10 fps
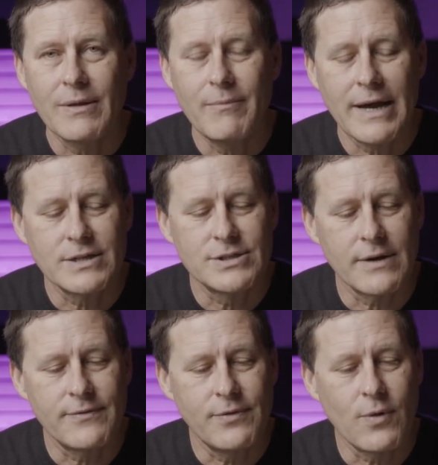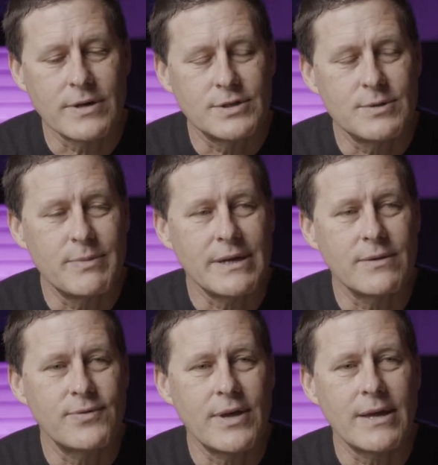Back in John 4, and you begin to
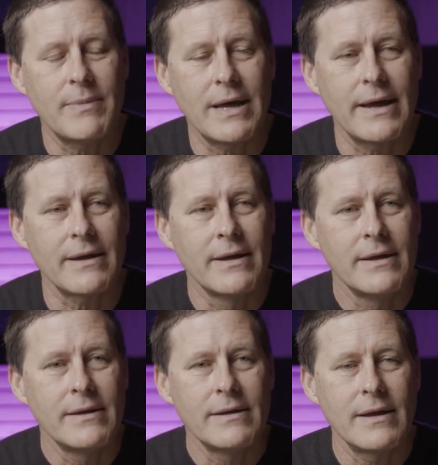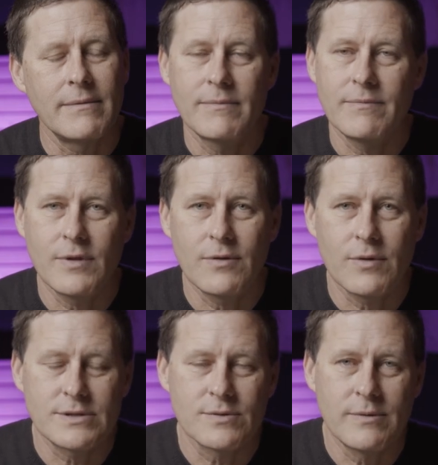think about that,
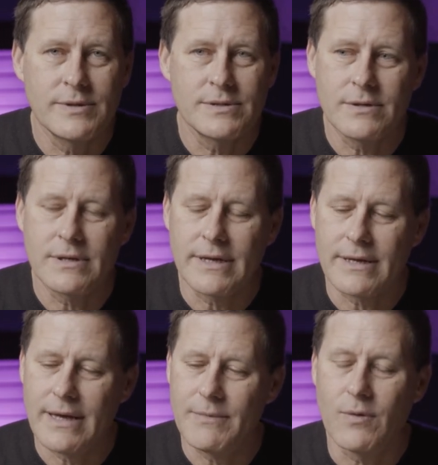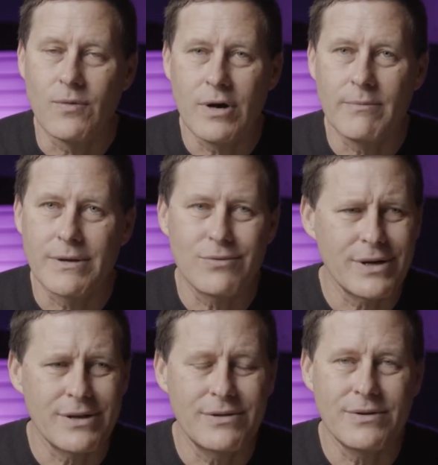what's the woman is going like, I'm a woman,
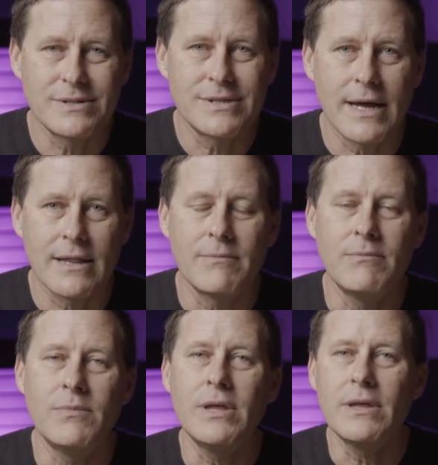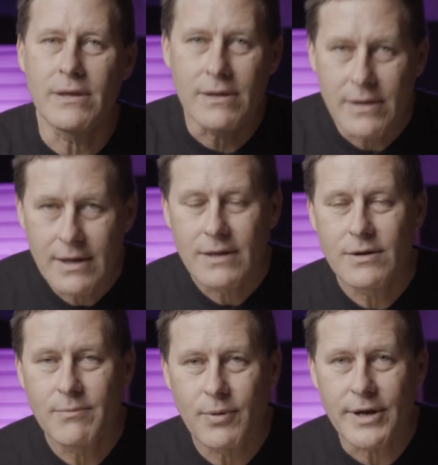what are you doing telling me
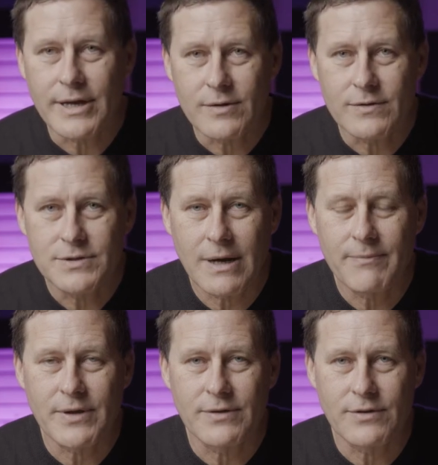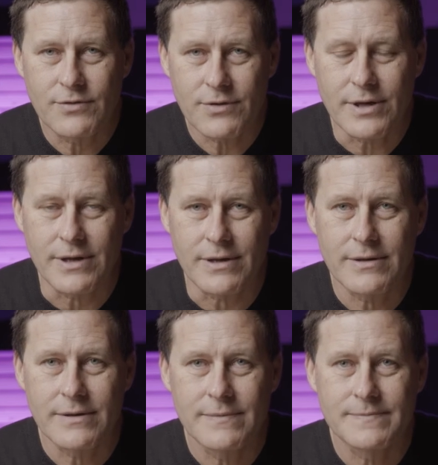to bring you something to drink?